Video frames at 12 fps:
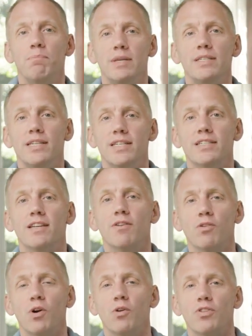Business
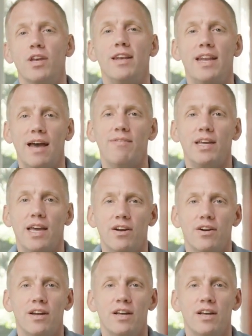Growth Navigator.